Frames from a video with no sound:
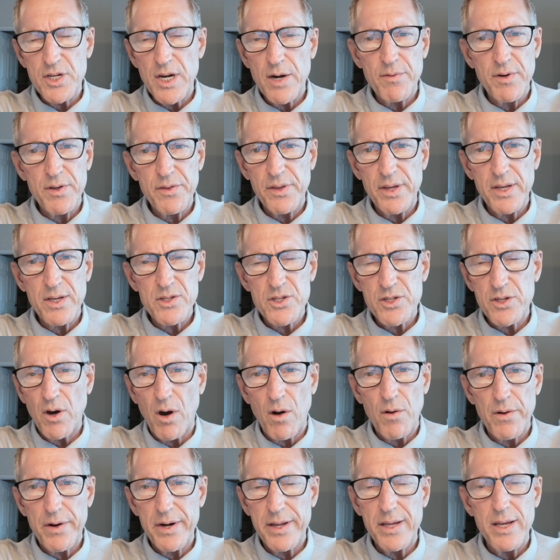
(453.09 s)
Everything's
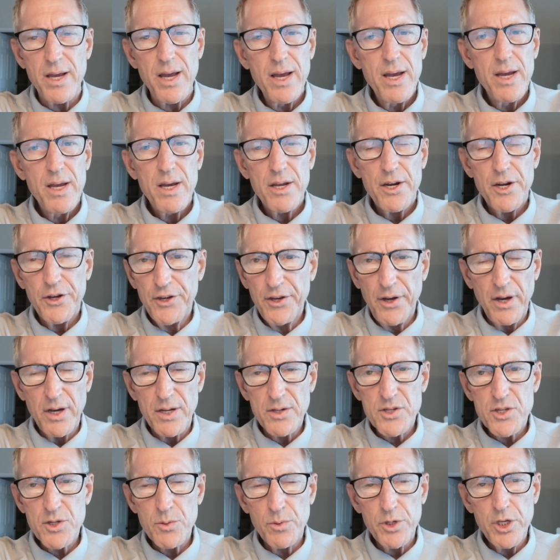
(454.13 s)
already
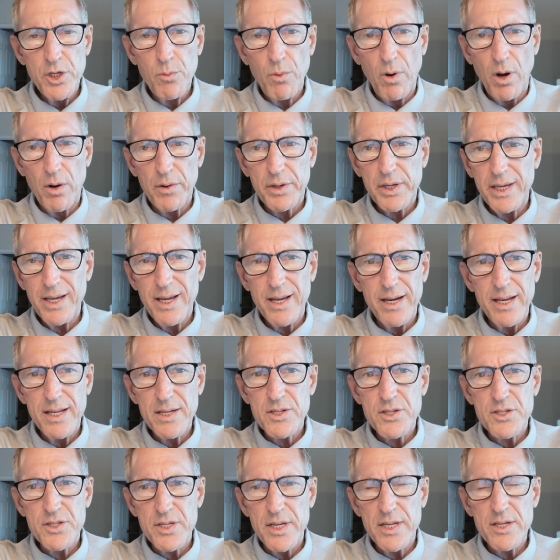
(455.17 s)
done. So when you walk in,
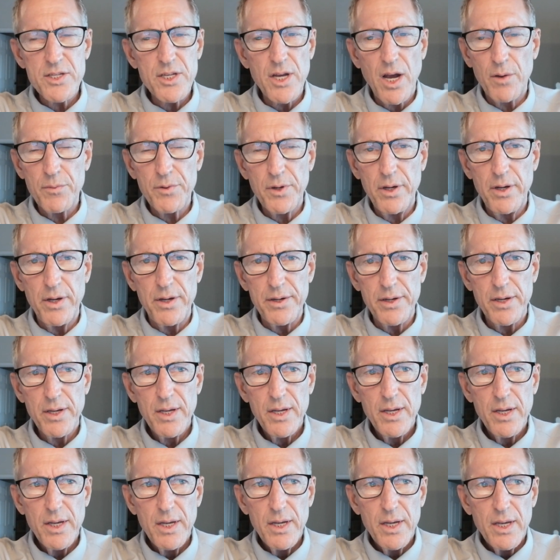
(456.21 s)
it's all done.
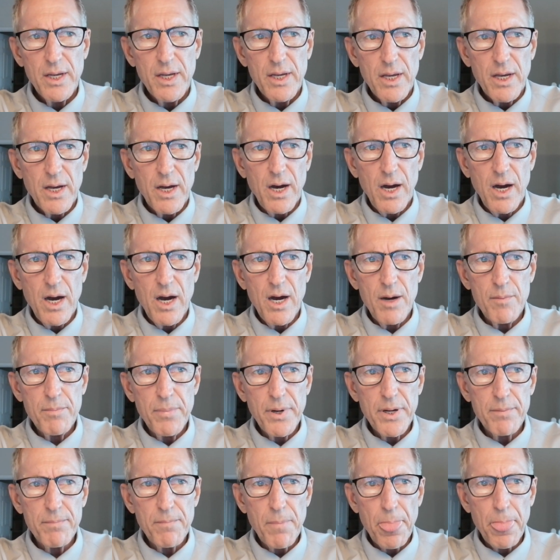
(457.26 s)

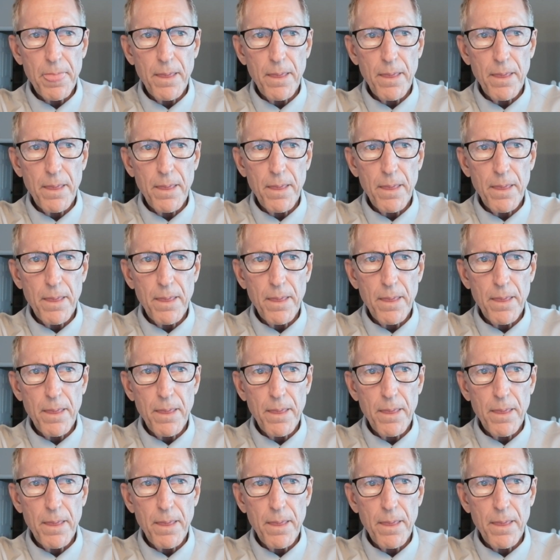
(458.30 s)
But